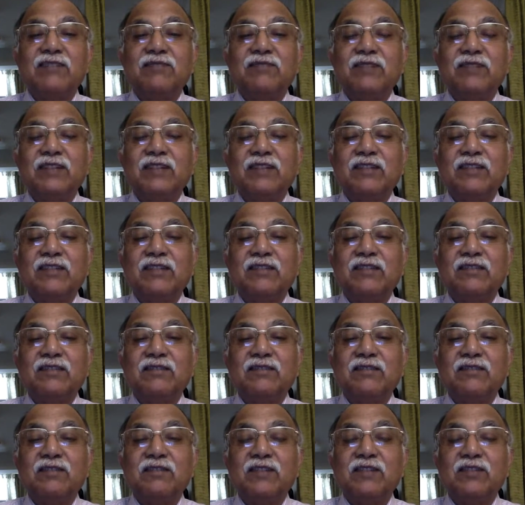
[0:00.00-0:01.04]
but
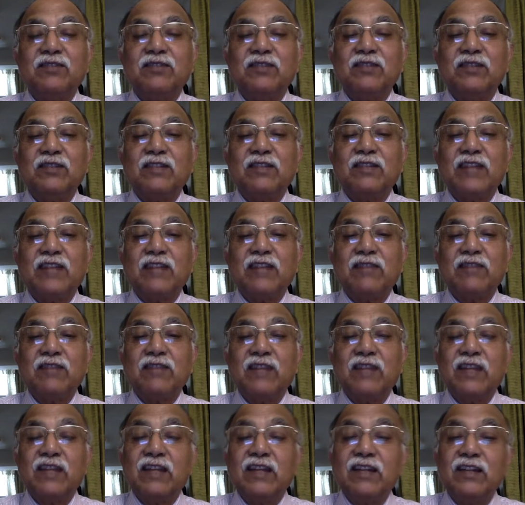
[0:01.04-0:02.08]
we went to this cafe,
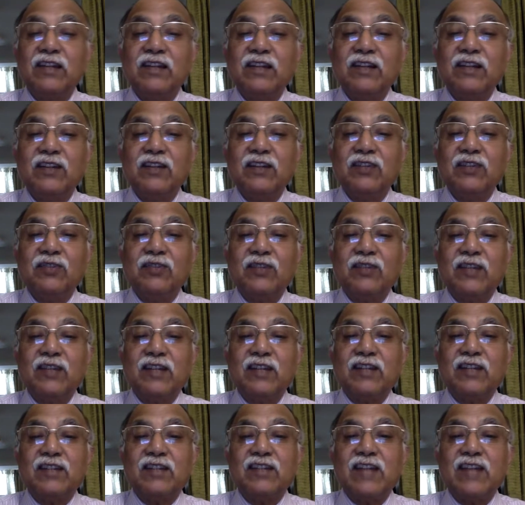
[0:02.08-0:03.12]
and you can
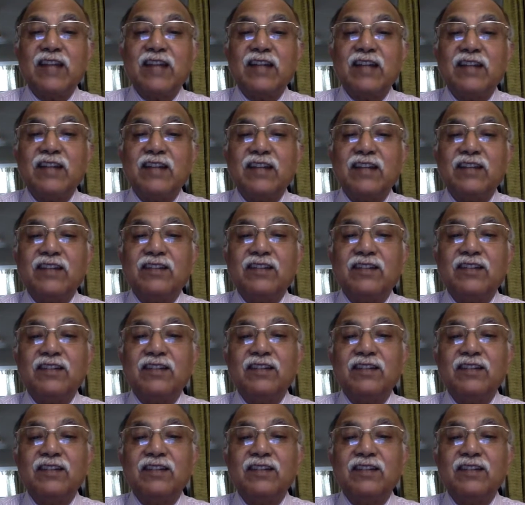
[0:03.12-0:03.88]
understand that